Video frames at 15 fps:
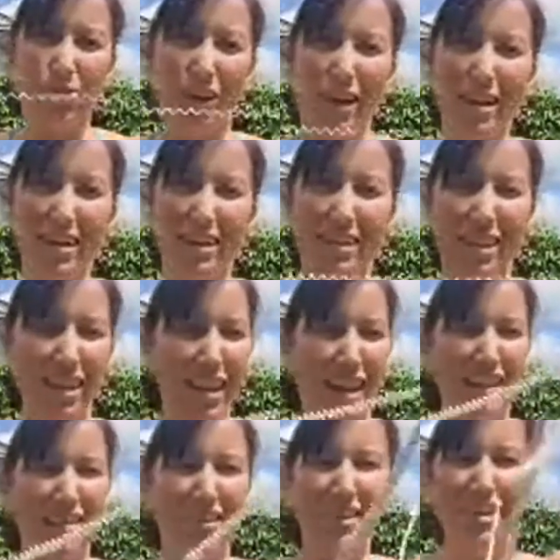right?
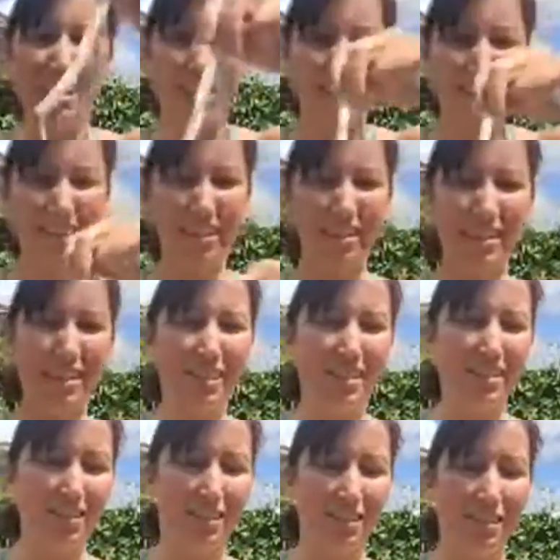And this,
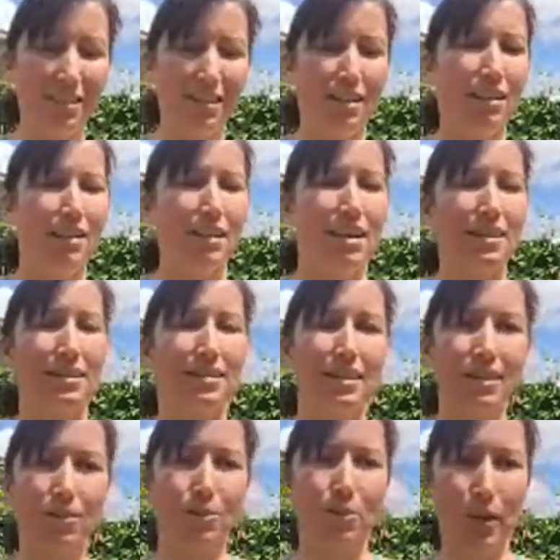that's the
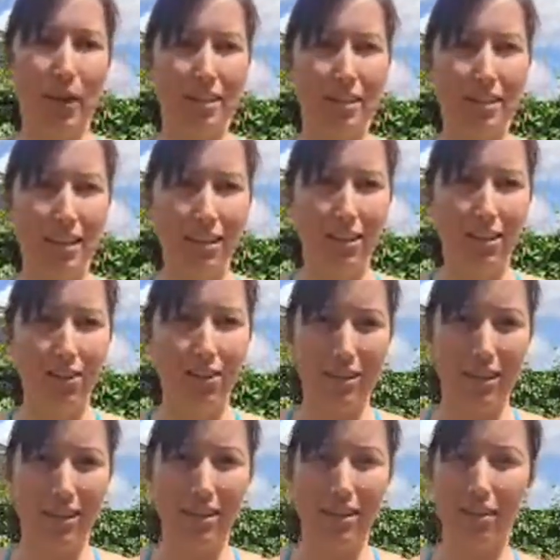little button that goes
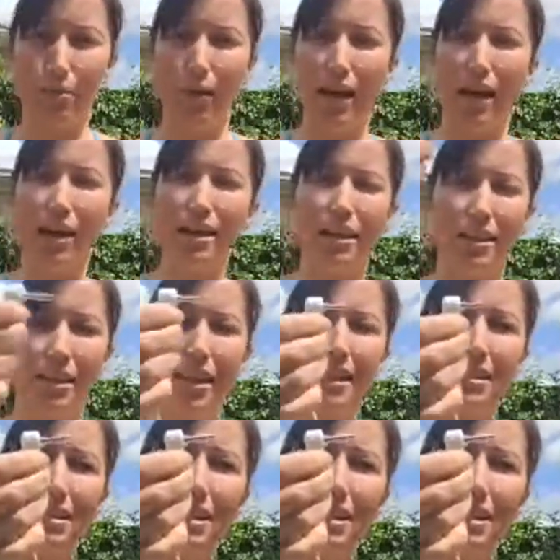in the pad, and that's